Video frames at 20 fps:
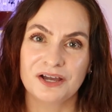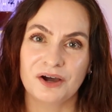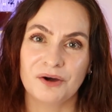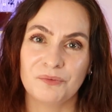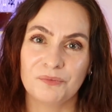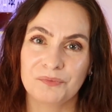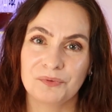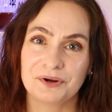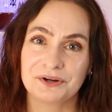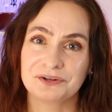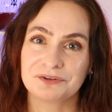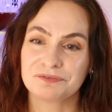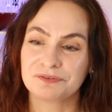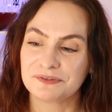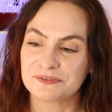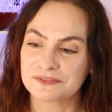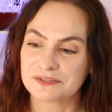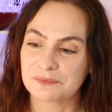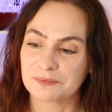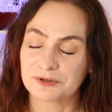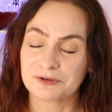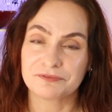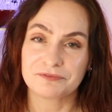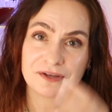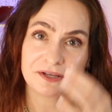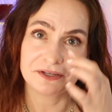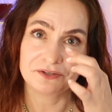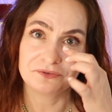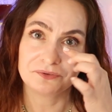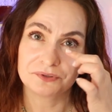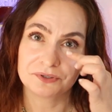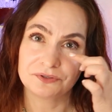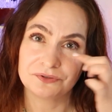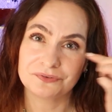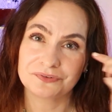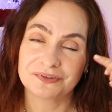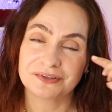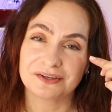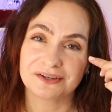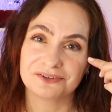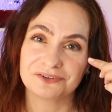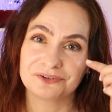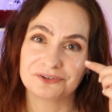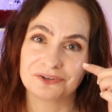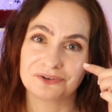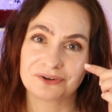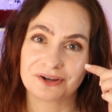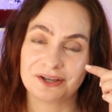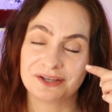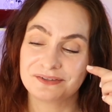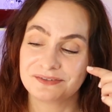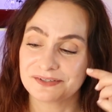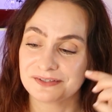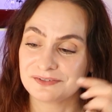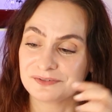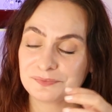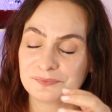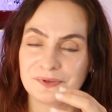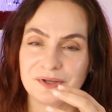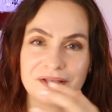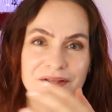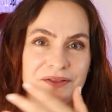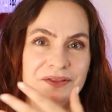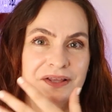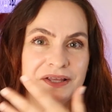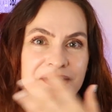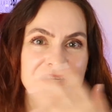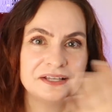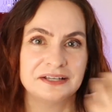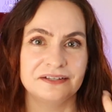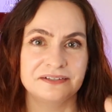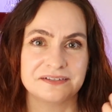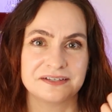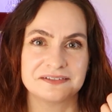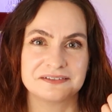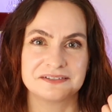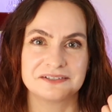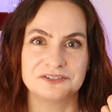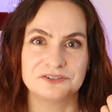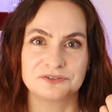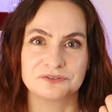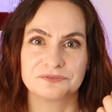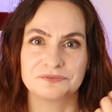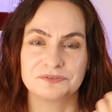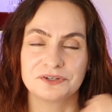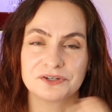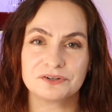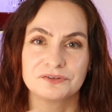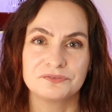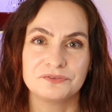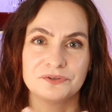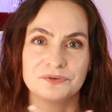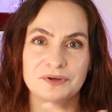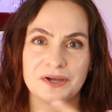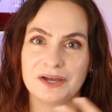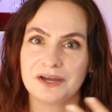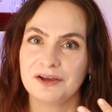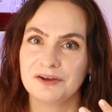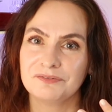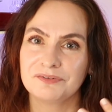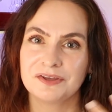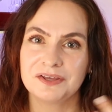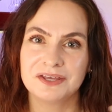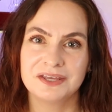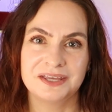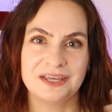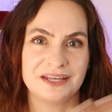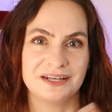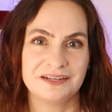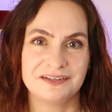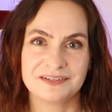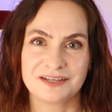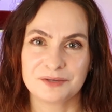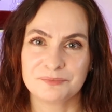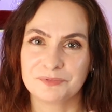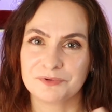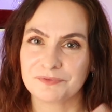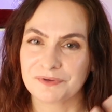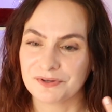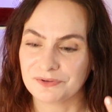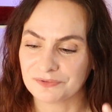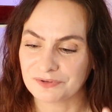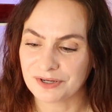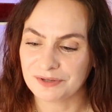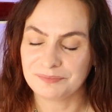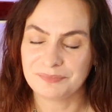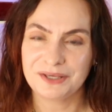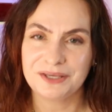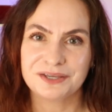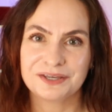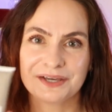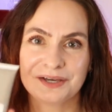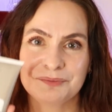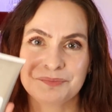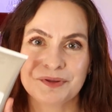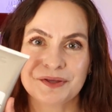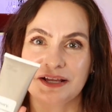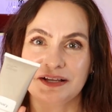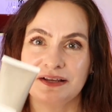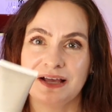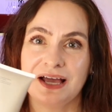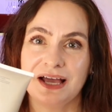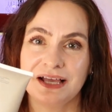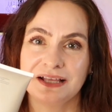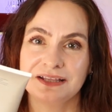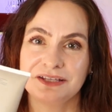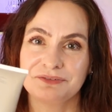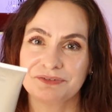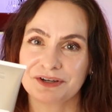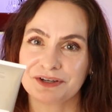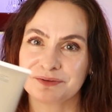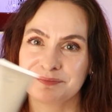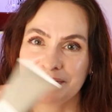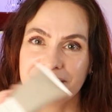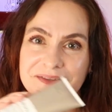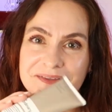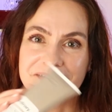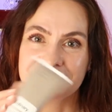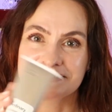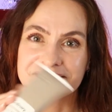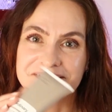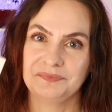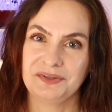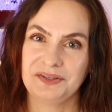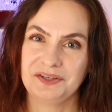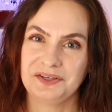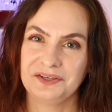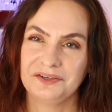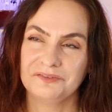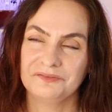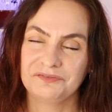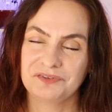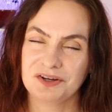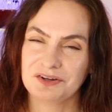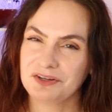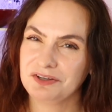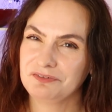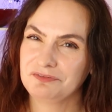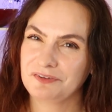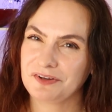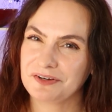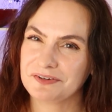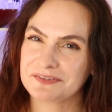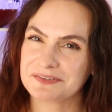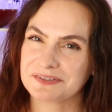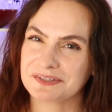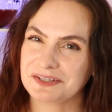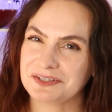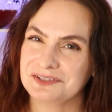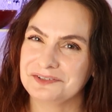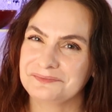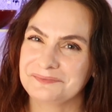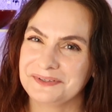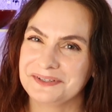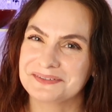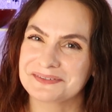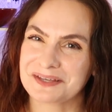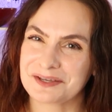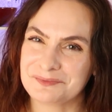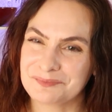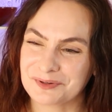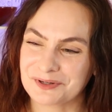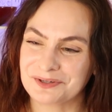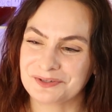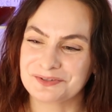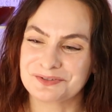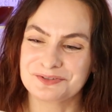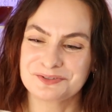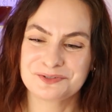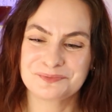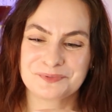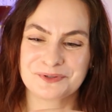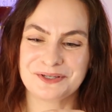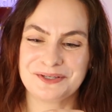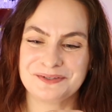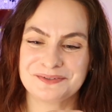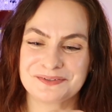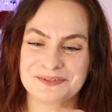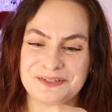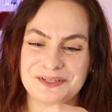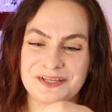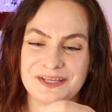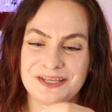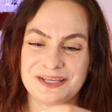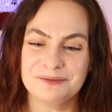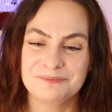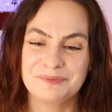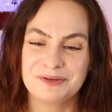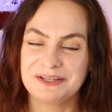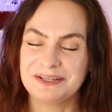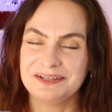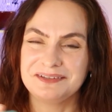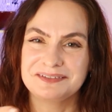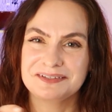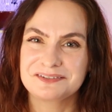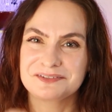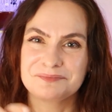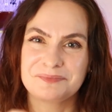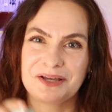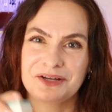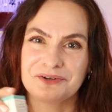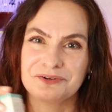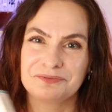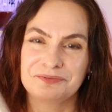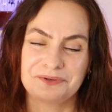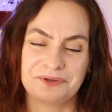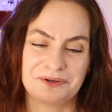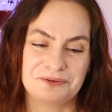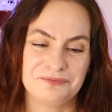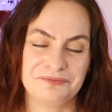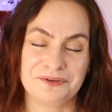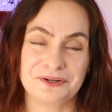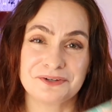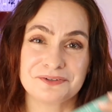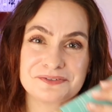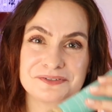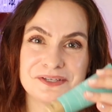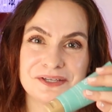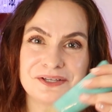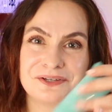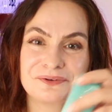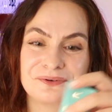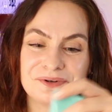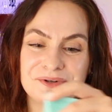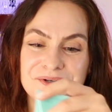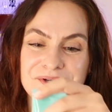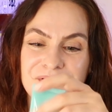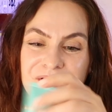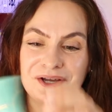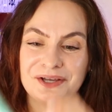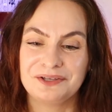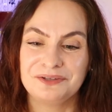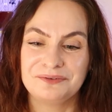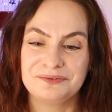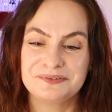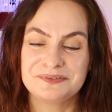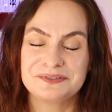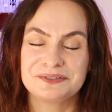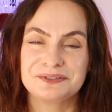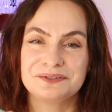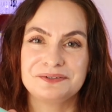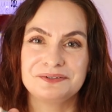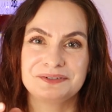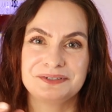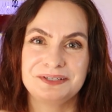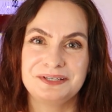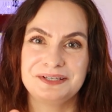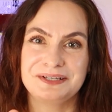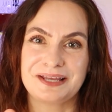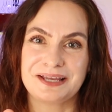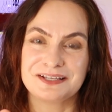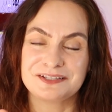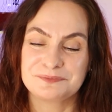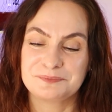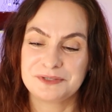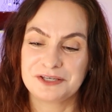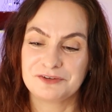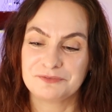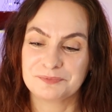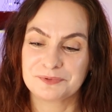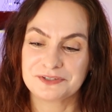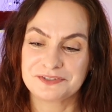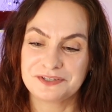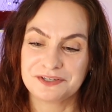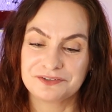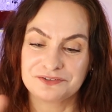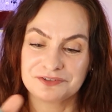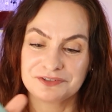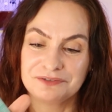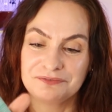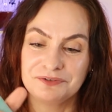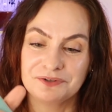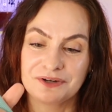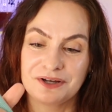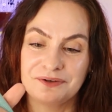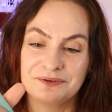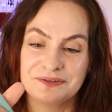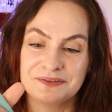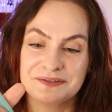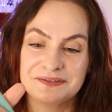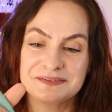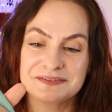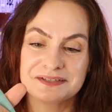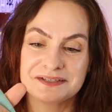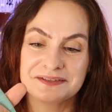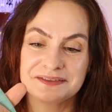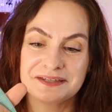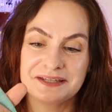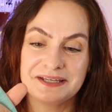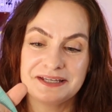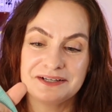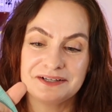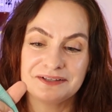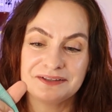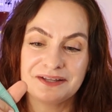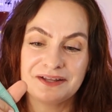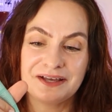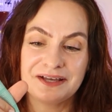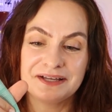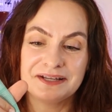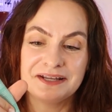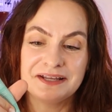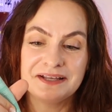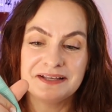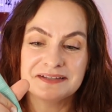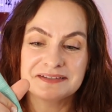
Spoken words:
A wonderful summer find. You can use it under your eyes as well, and it doesn't interfere if you have any type of under eye makeup. I highly recommend this. Being very fair skinned means I burn super easily, but it doesn't matter if you have fair skin or not, you still need SPF protection if you're out in the sunlight a lot.